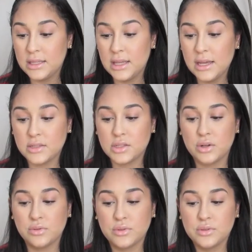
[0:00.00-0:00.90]
Yeah,
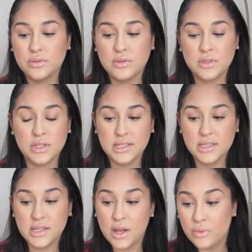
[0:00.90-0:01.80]
so
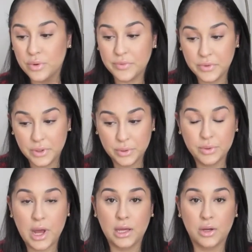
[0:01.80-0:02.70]
this review,
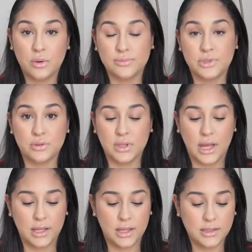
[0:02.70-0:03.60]
I hope you
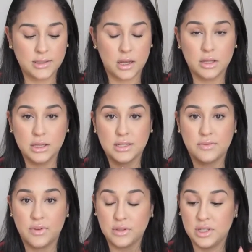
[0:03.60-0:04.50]
like it on this
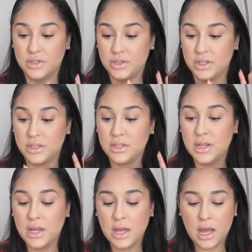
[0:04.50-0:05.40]
foundation.
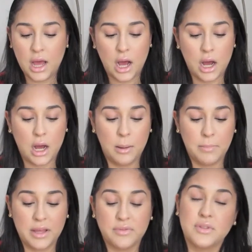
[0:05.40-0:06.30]

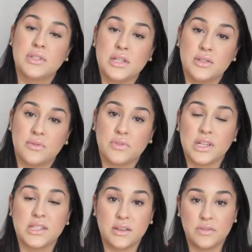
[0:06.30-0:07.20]
If you did, don't
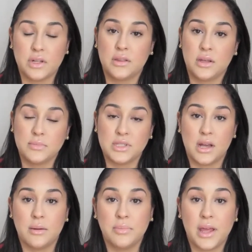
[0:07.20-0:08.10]
forget to give it a thumbs
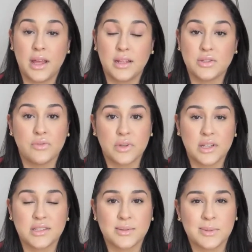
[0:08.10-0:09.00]
up, and don't
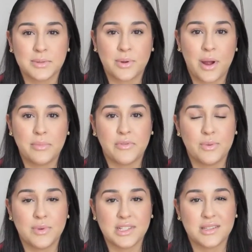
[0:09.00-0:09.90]
forget to subscribe if
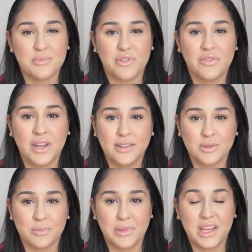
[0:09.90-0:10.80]
you want to see more
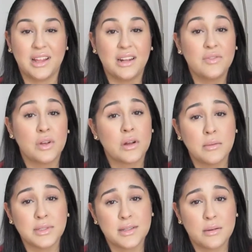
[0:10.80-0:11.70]
videos with me, and leave your
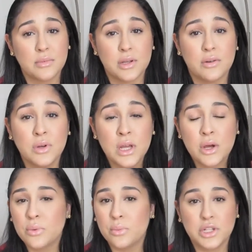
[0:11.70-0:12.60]
comments down below
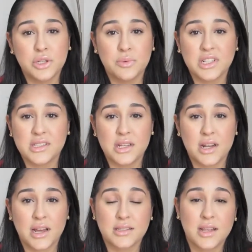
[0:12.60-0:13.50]
what you want to see
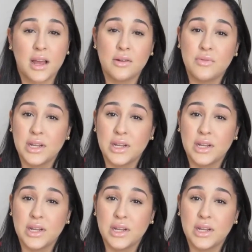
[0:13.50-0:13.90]
next. I